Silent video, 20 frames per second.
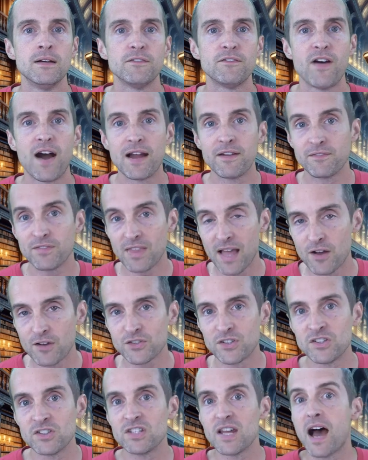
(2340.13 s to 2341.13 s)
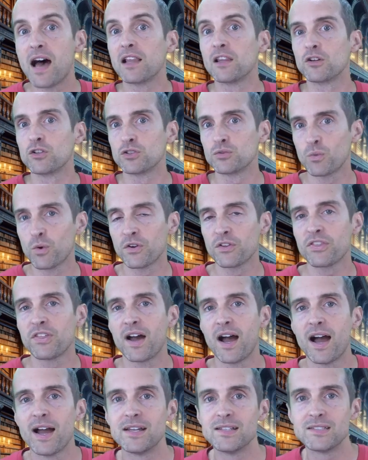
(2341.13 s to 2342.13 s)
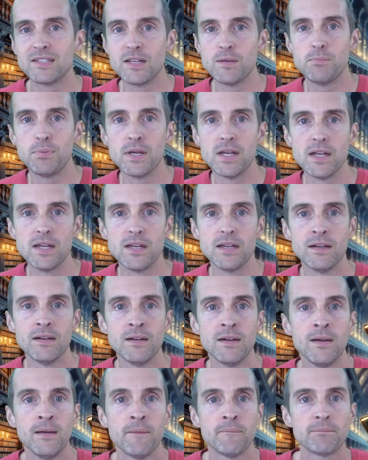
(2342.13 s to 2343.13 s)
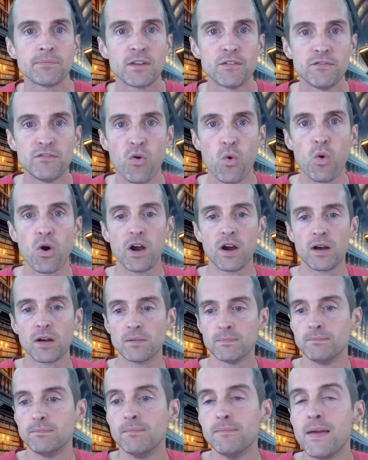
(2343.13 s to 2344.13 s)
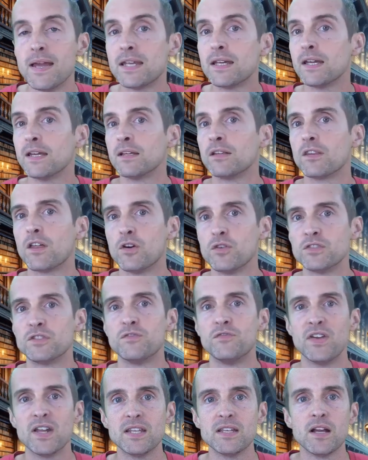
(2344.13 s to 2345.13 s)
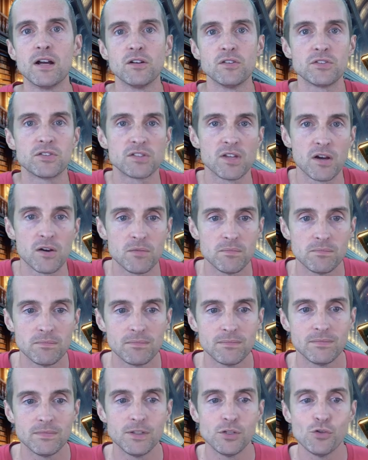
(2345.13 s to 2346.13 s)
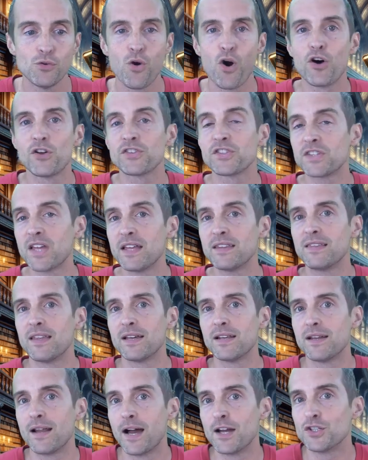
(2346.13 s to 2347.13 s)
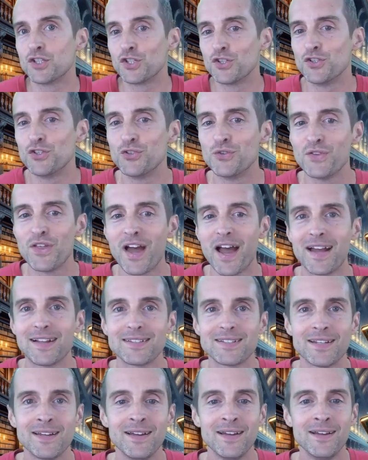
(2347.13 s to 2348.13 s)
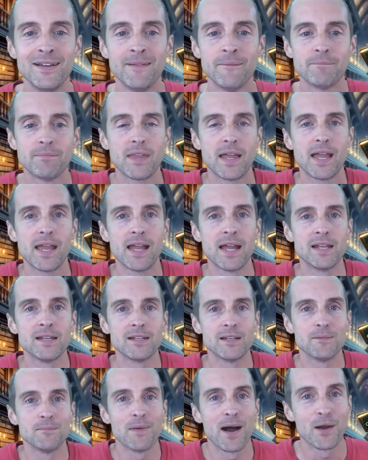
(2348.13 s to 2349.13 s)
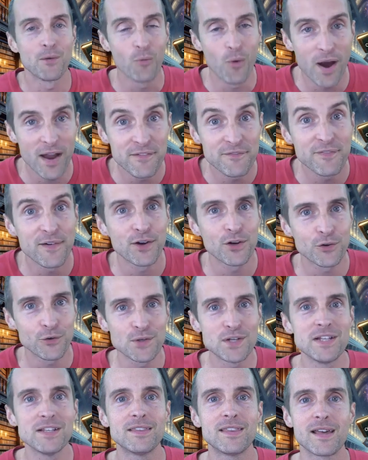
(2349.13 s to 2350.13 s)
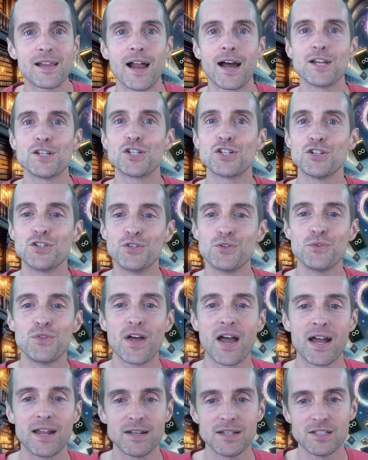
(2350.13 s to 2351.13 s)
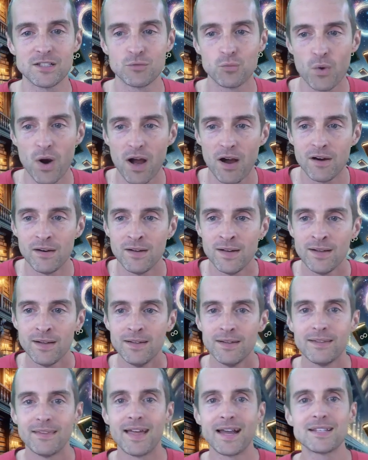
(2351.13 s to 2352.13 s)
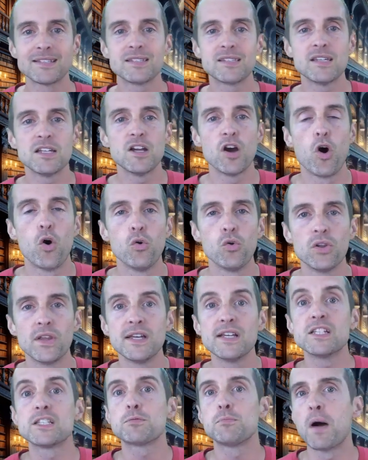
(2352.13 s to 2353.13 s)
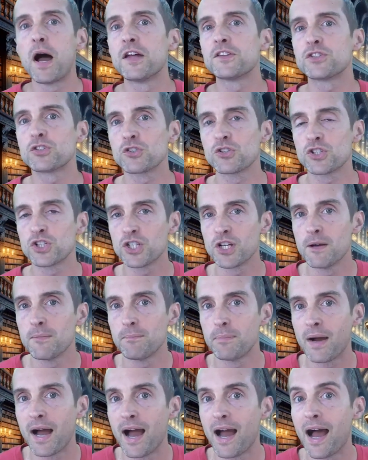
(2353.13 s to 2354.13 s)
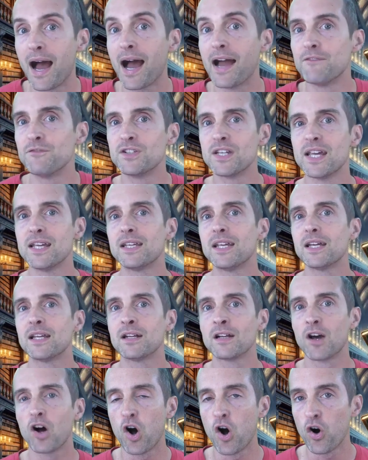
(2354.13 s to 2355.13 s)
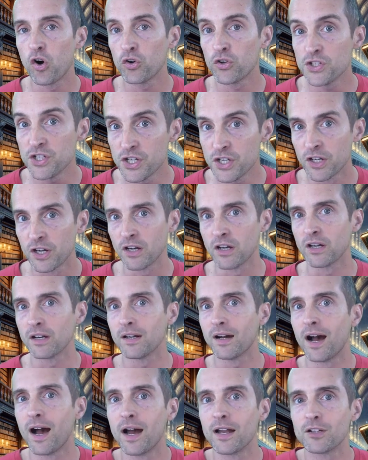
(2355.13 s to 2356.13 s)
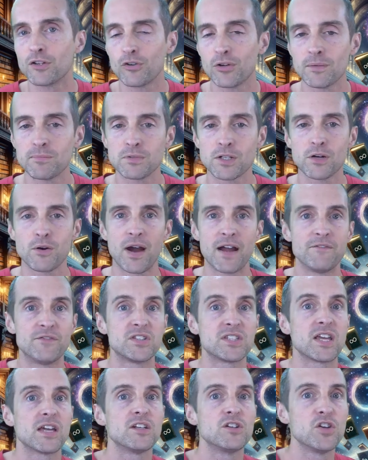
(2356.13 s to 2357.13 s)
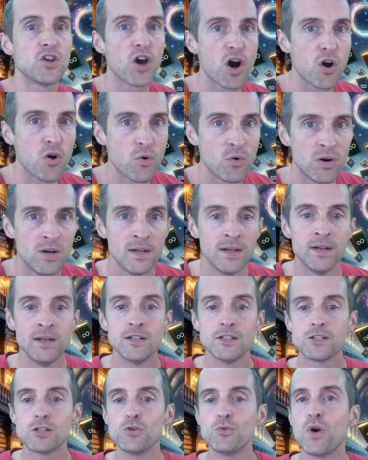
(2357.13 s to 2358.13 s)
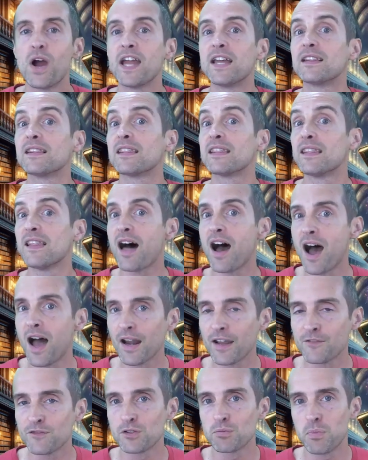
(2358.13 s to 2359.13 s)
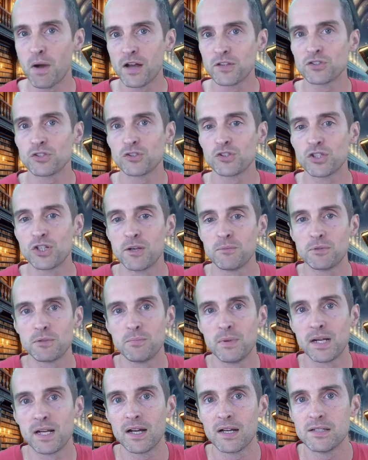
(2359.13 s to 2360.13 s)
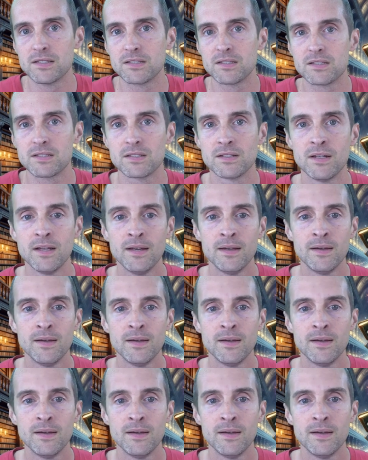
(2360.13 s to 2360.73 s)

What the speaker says: $5,000 worth of ICP for making those videos. So you all said that I should do that. And my wife agreed that I should do that as well. That's the only sponsorship I've taken all year on crypto. I've said no to a lot of sponsorships because